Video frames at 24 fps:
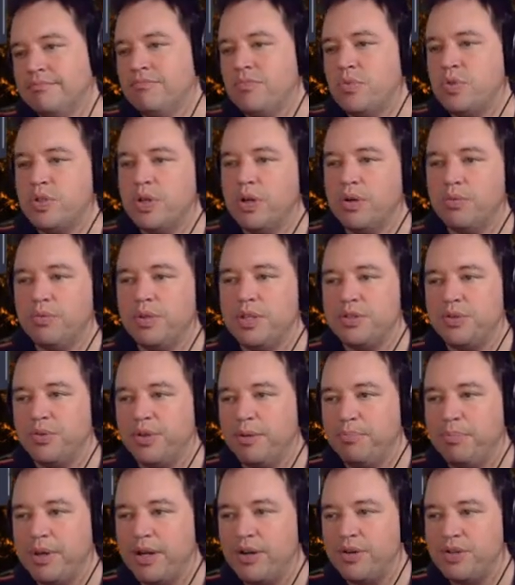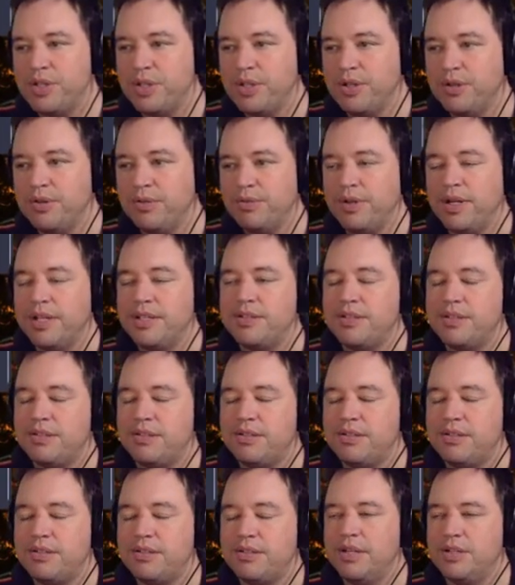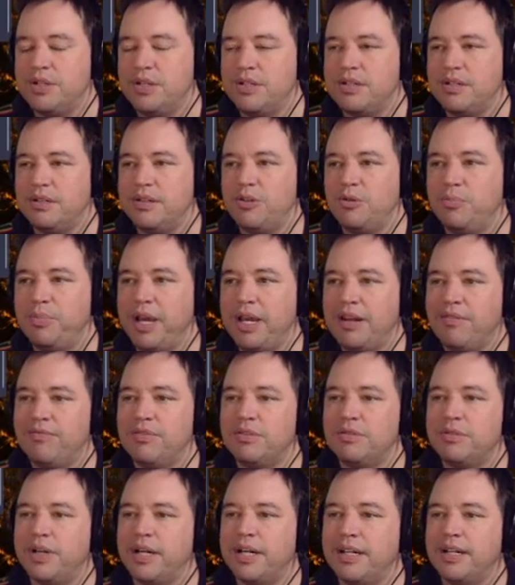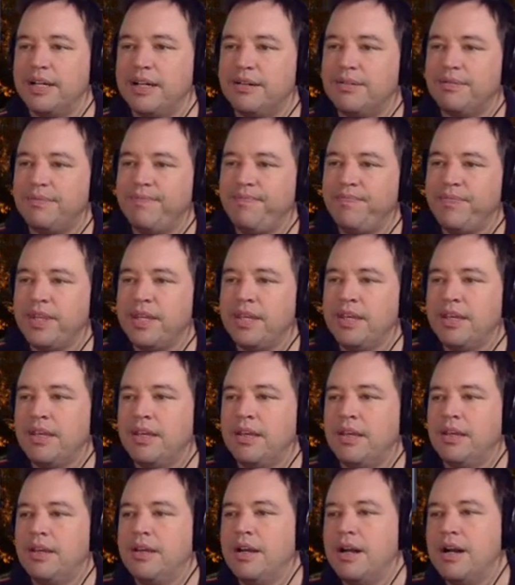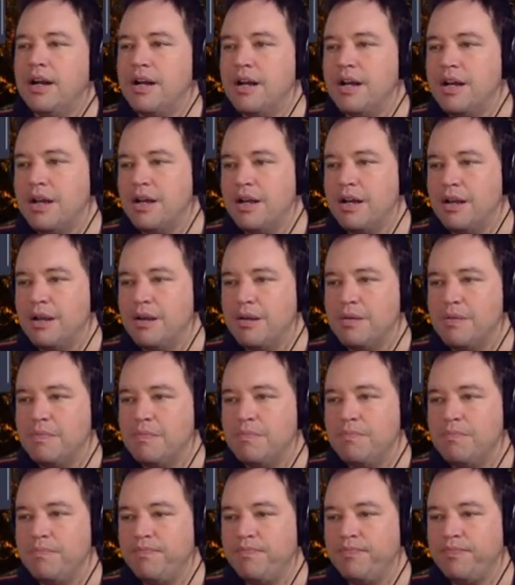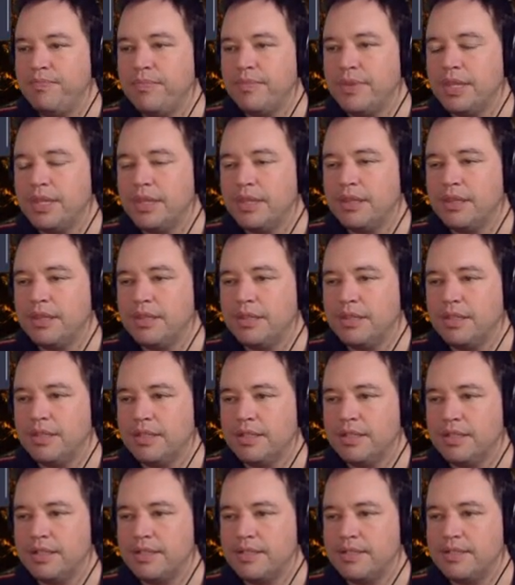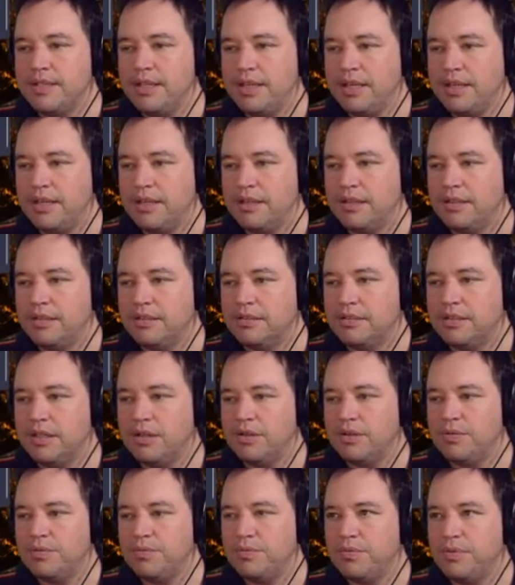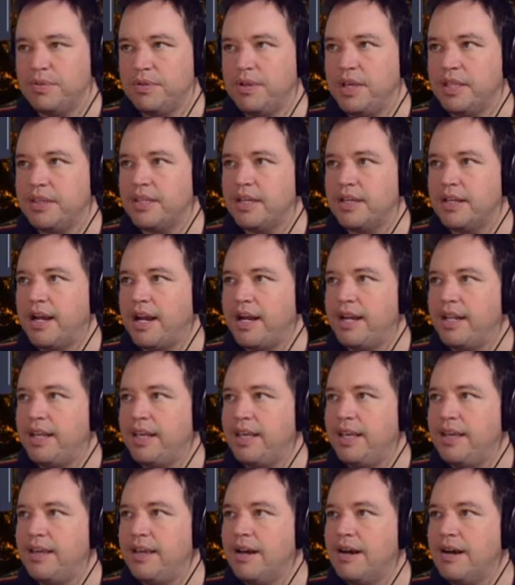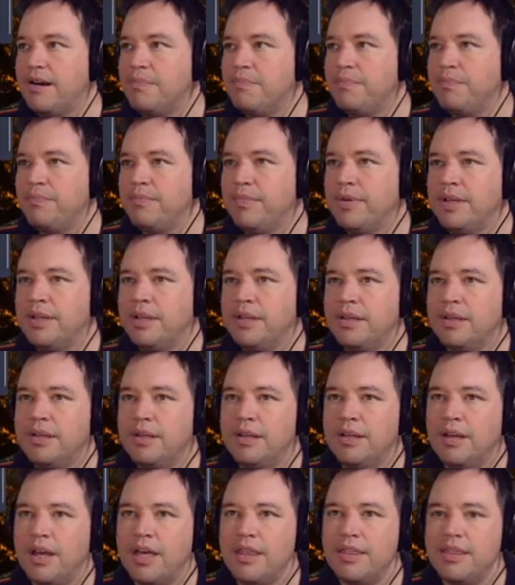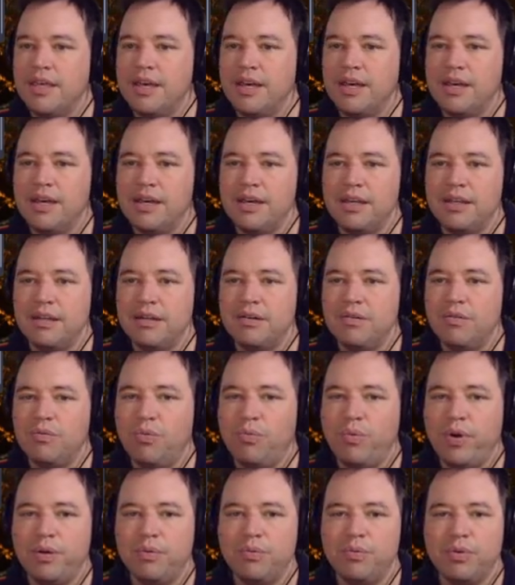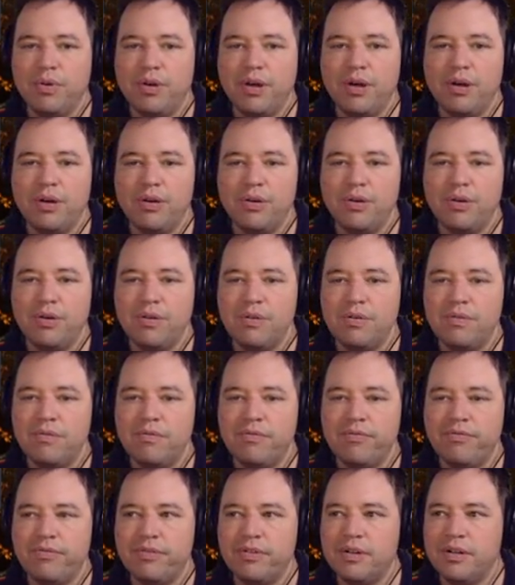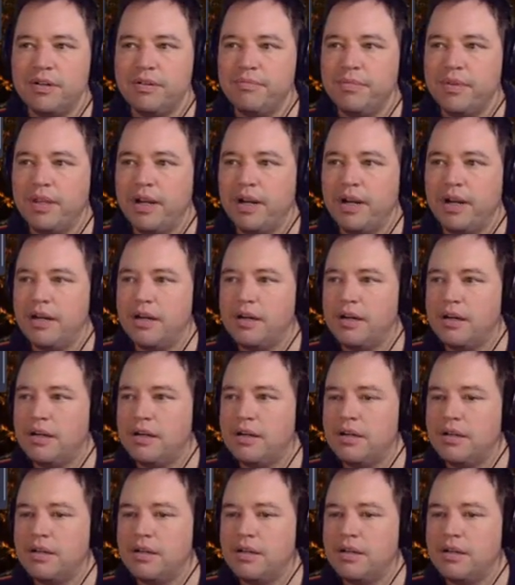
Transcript: So this will get better too. It's just a little painful right now. Let's see. So get that IDE up, and then we will go from there.